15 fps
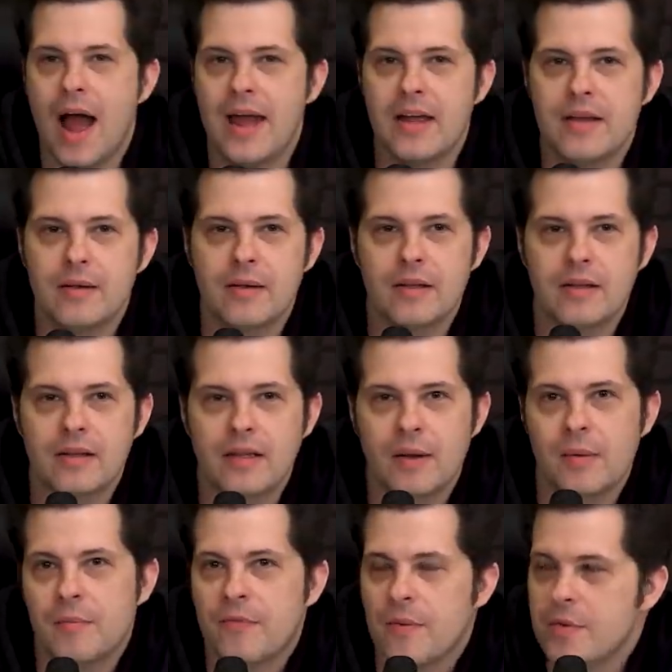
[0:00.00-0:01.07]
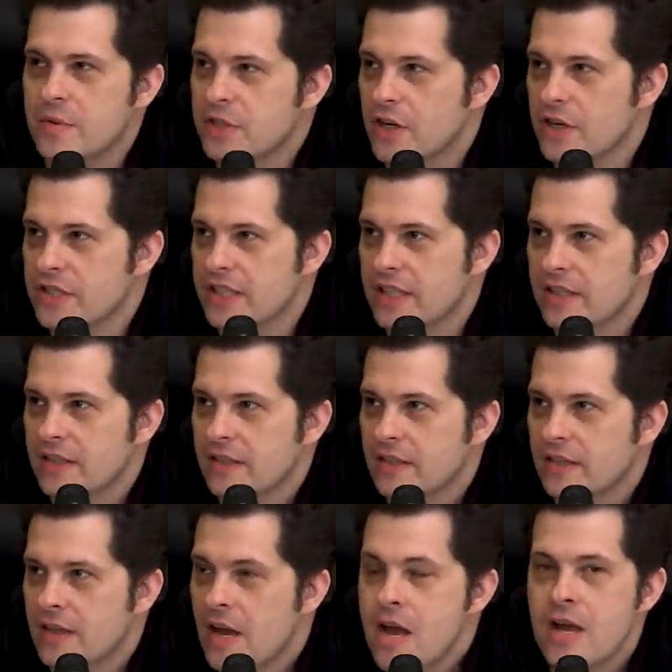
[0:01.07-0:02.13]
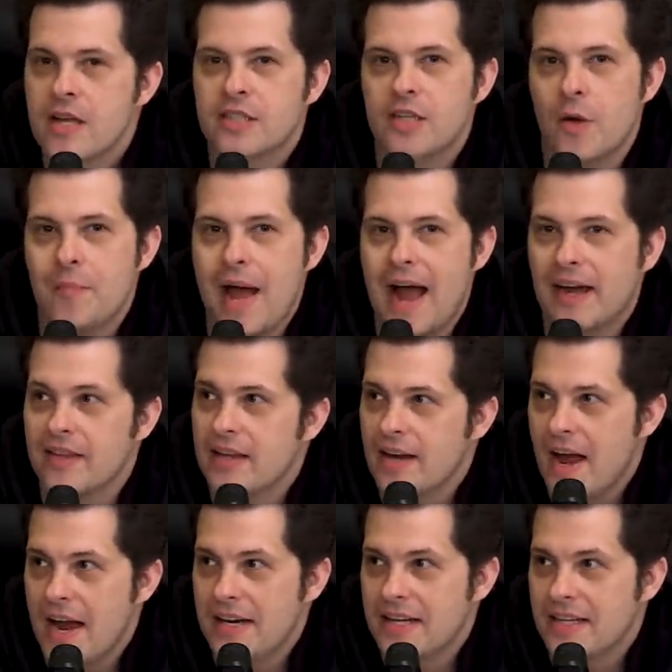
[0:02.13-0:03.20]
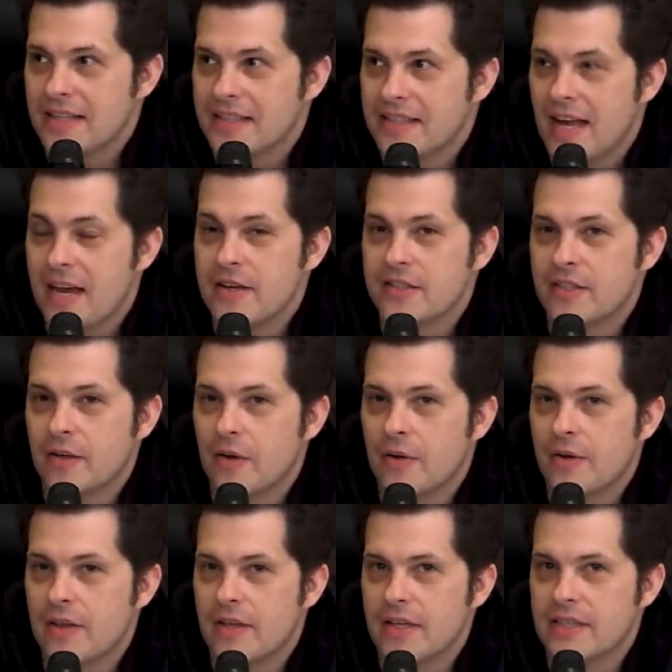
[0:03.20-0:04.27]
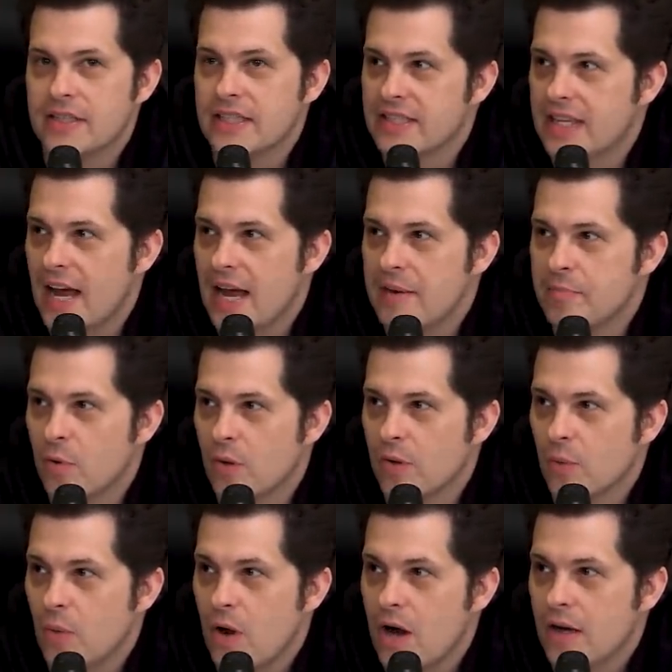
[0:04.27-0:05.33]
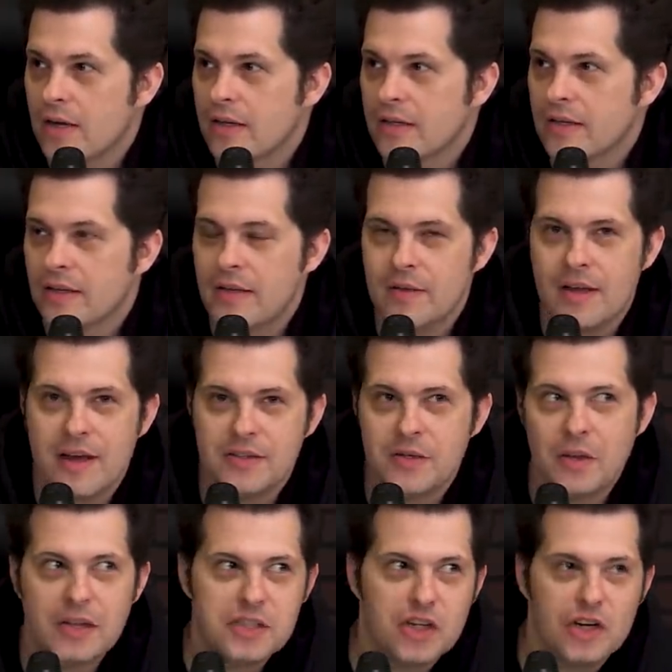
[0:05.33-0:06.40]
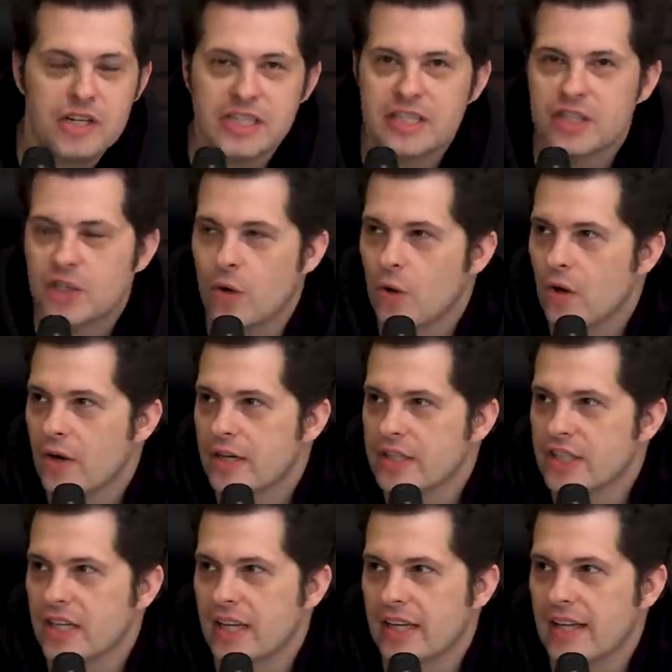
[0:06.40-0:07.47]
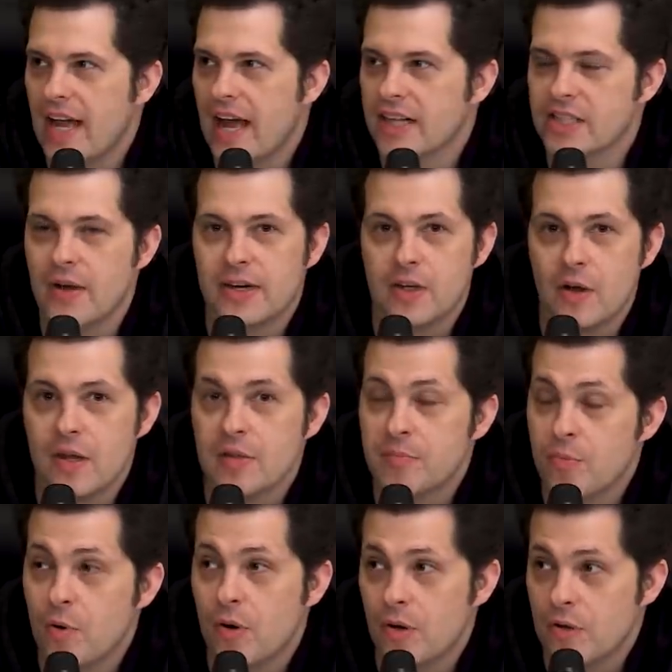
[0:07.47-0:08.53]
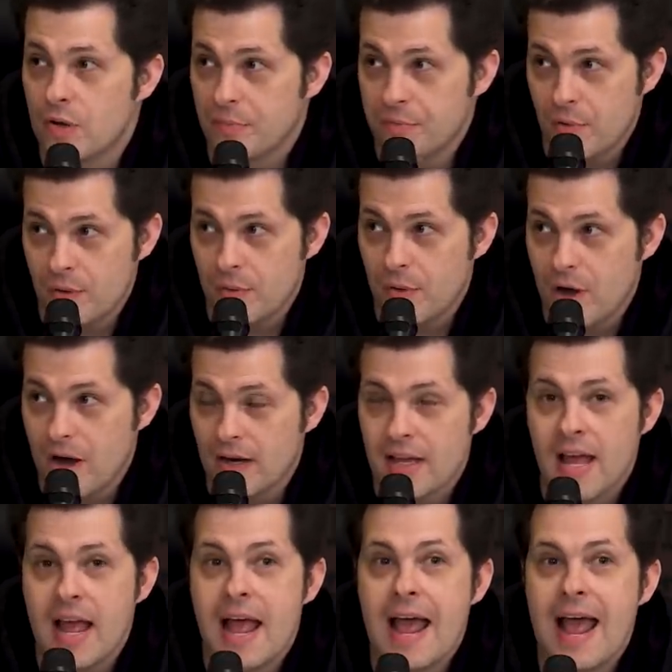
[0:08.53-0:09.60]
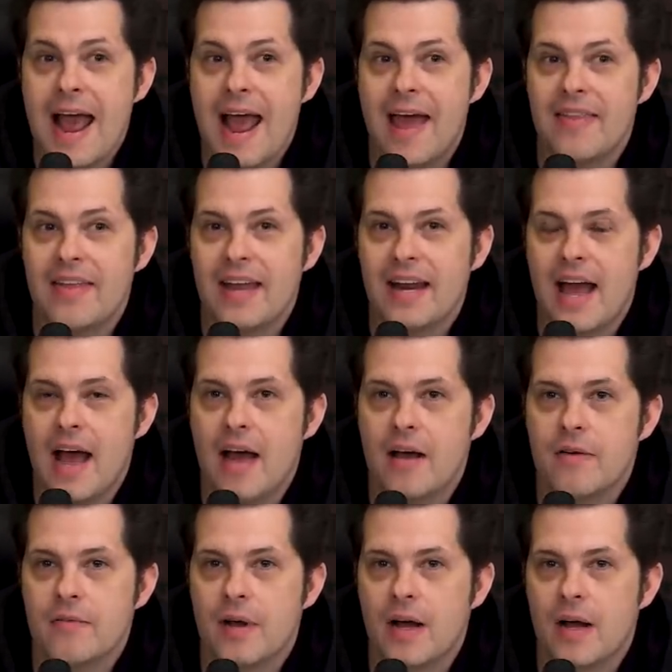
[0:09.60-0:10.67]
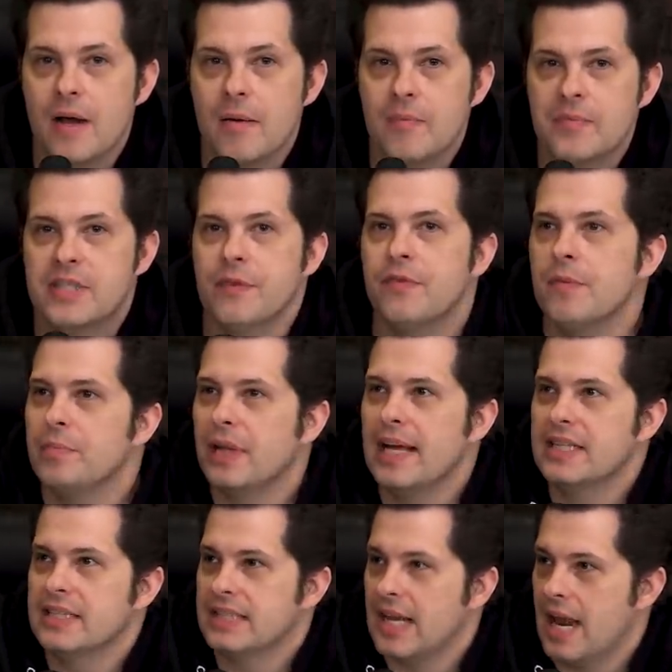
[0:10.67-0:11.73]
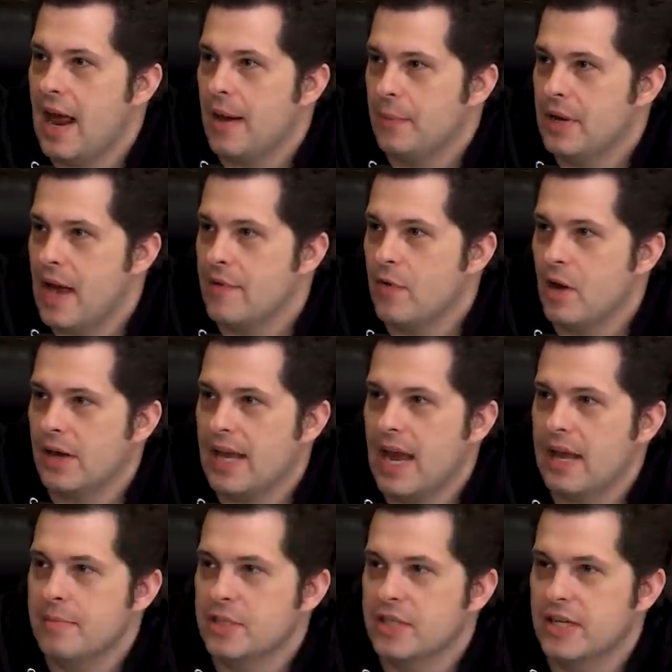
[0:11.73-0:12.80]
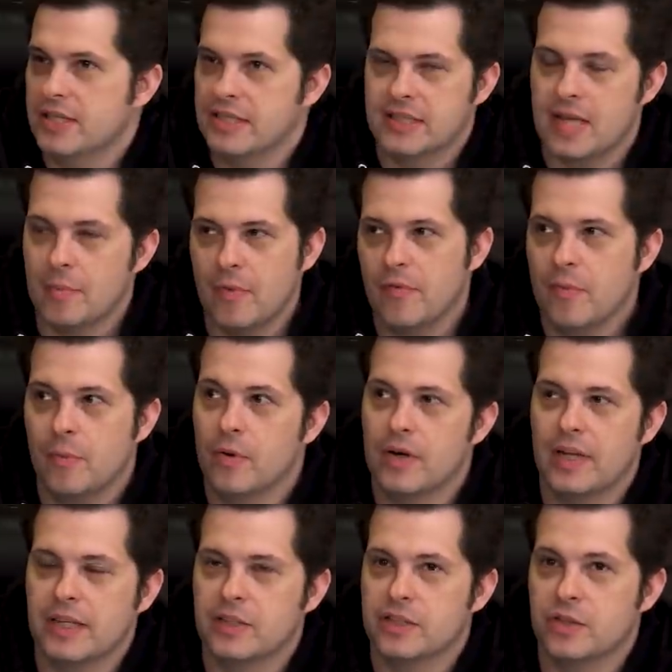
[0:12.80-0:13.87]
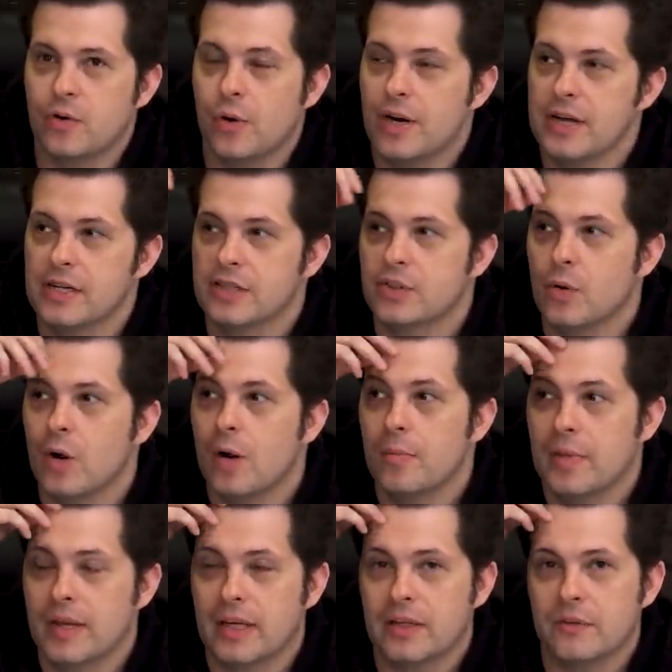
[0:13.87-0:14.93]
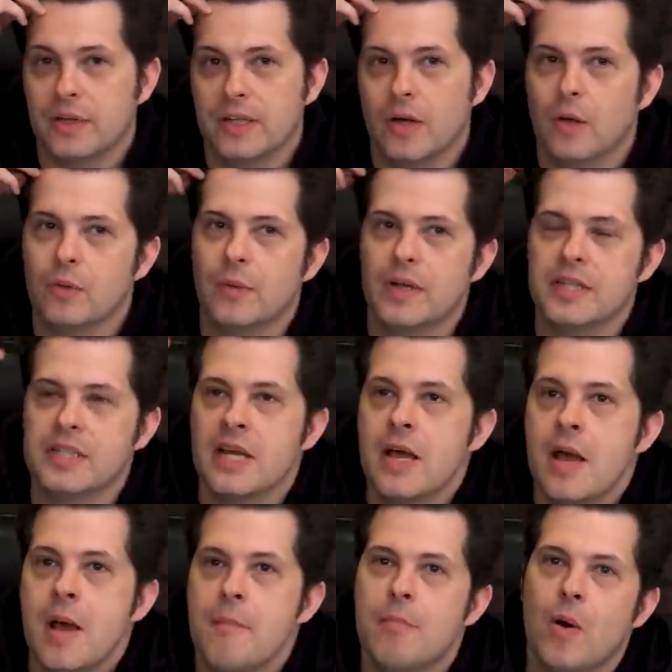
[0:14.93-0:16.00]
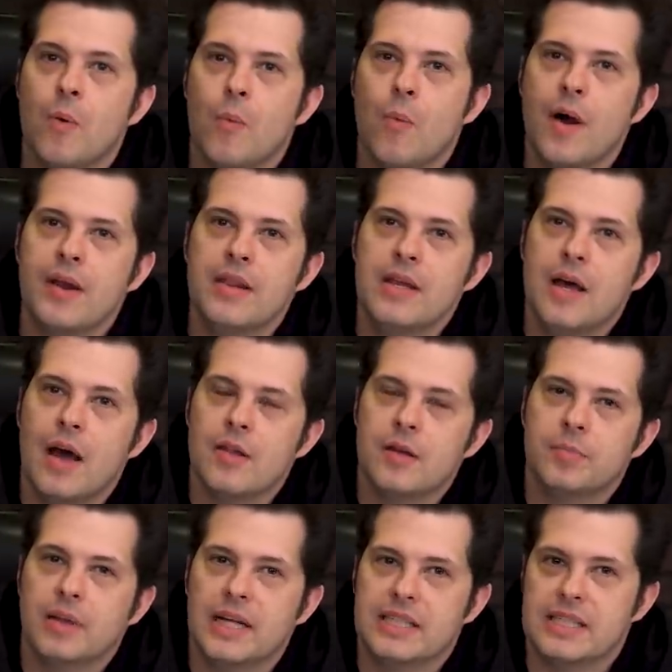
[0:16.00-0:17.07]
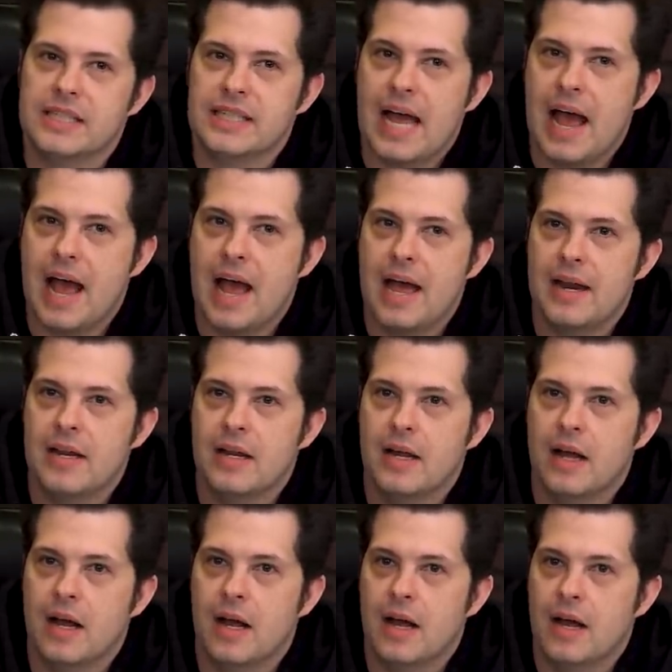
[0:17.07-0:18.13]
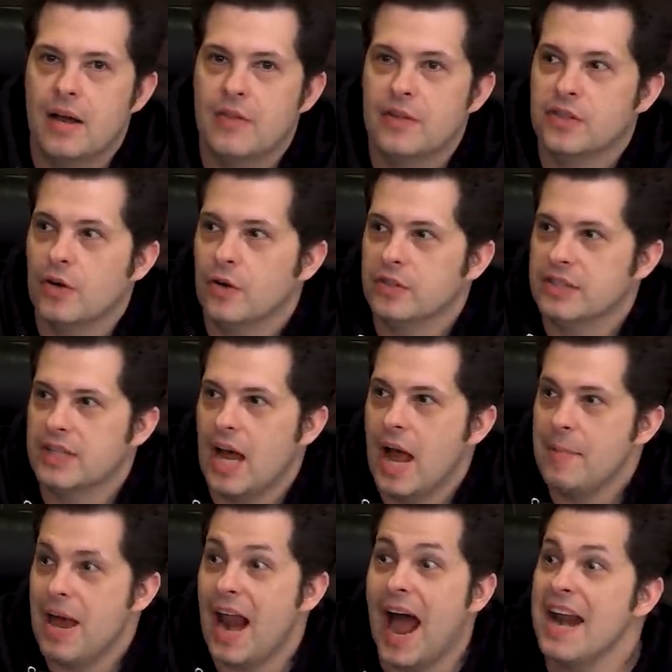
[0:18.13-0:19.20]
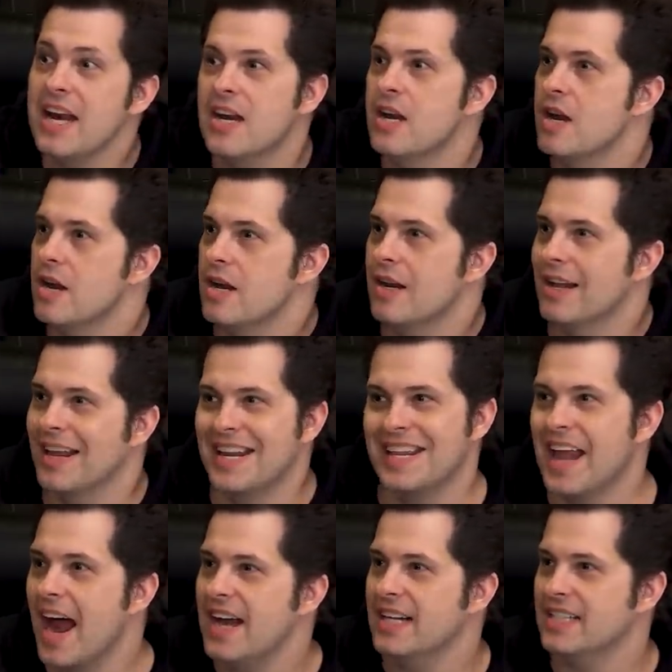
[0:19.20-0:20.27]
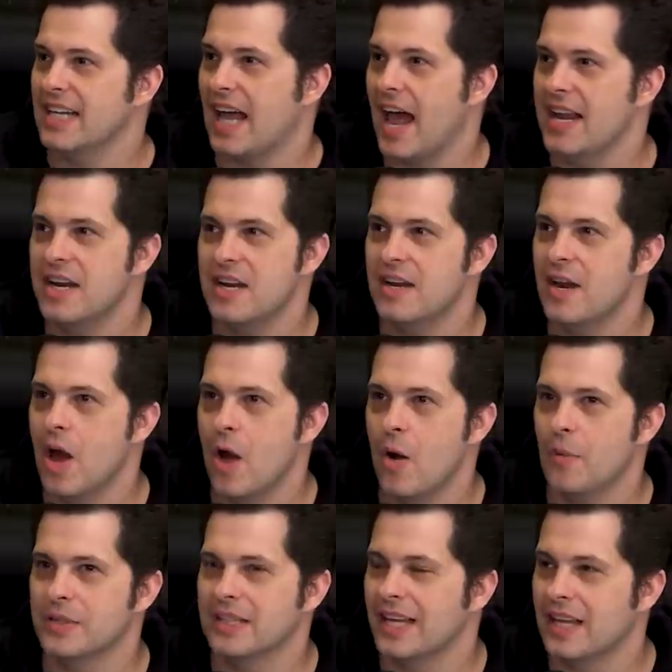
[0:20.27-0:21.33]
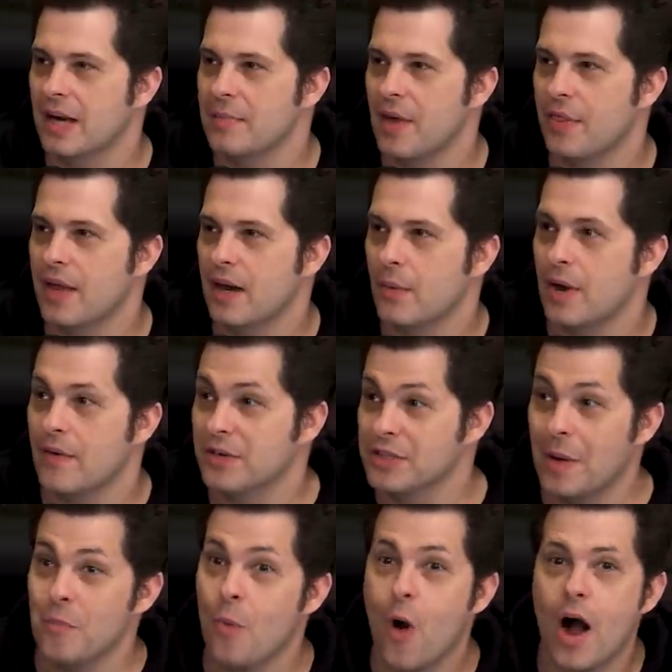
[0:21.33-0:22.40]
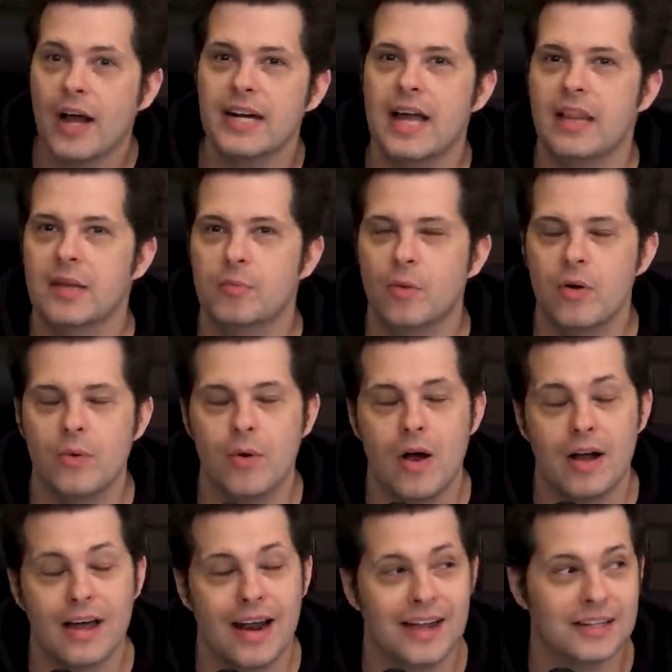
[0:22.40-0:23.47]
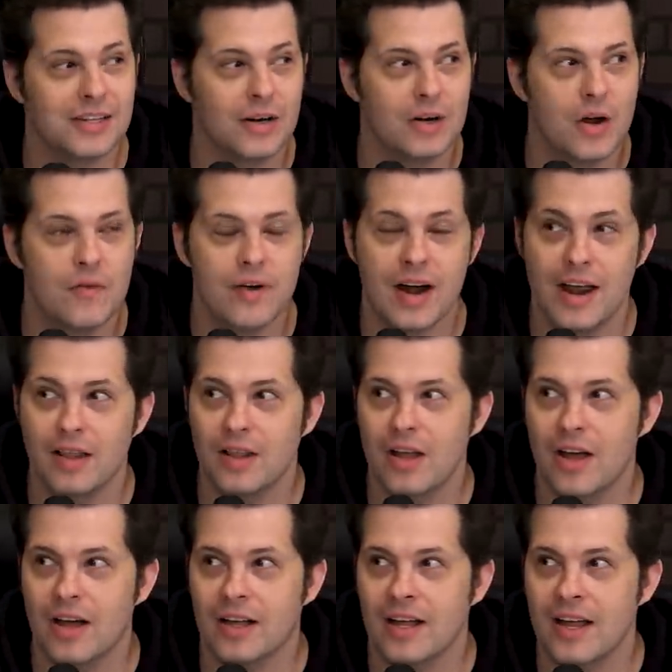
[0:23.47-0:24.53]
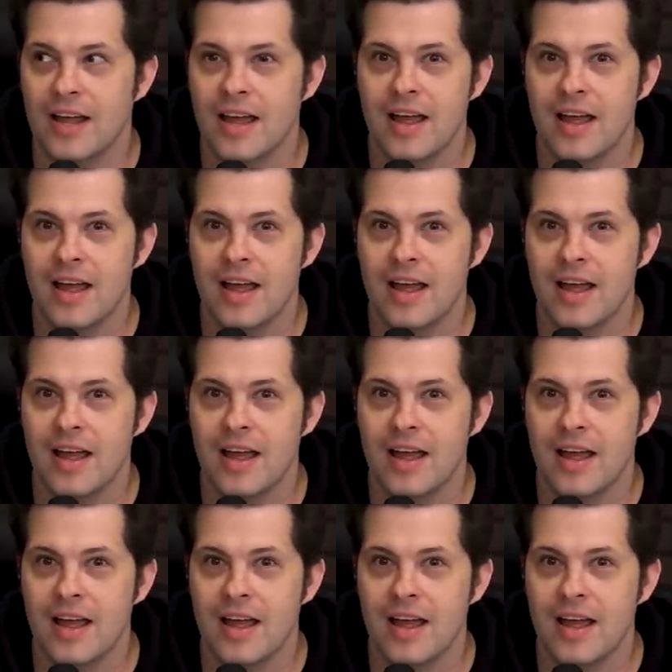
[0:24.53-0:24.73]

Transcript: I I'm from New Jersey. Yeah. So back in the 90s, I used to go to the seaside boardwalk. You guys know like Jersey Shore and shit like that. So I'd go to the board the boardwalk and they'd have um, different places that ha would have arcade machines and some of them were like destroyed in a storm like the really old right. ones but one of the other places had uh, the turtles in time and i didn't in the 90s like i didn't know it was like going to be a thing or whatever so i'm walking down the boardwalk and i turn over and i look